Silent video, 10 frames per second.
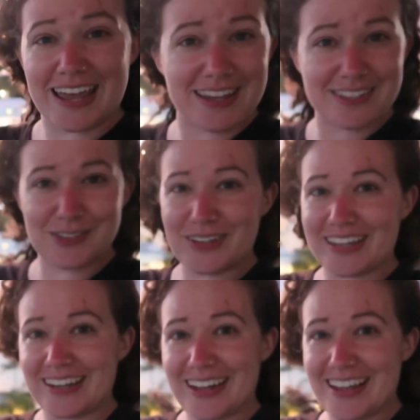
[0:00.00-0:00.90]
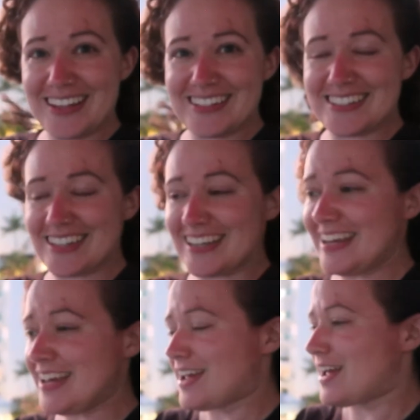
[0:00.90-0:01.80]
day, as you can
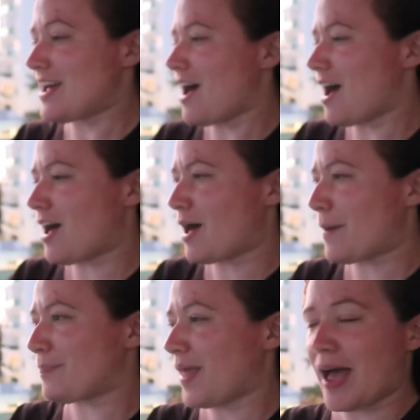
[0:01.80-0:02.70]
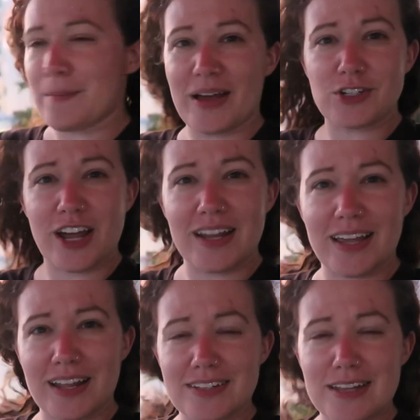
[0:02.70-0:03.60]
see. Um, I might try to
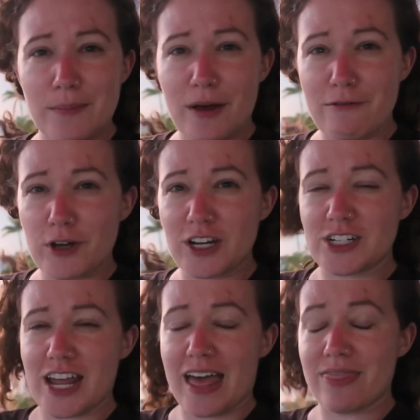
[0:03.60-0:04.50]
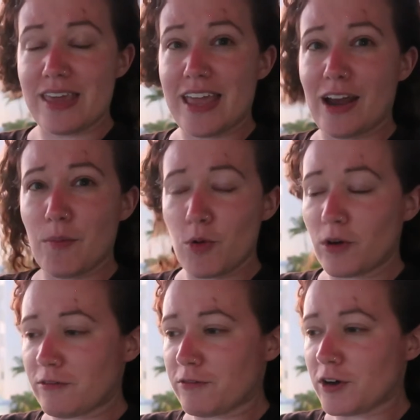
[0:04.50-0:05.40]
get some footage at the
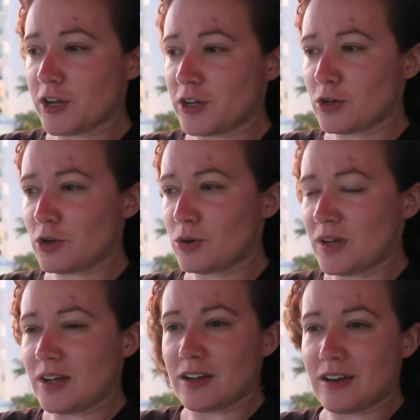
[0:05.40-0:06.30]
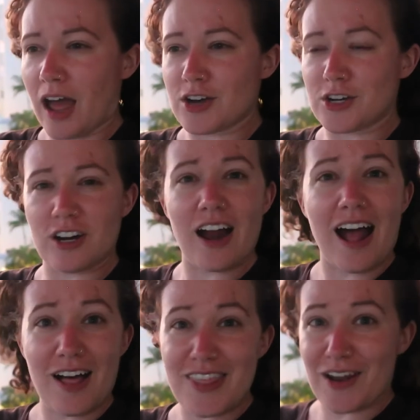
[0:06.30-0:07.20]
airport for you. Not sure
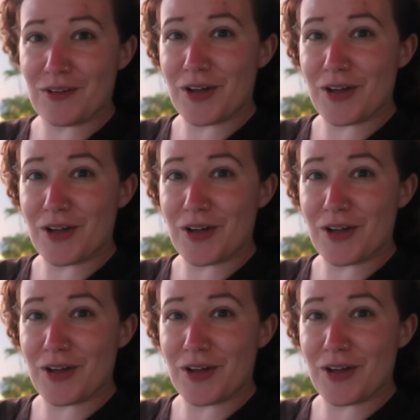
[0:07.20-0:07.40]
how that'll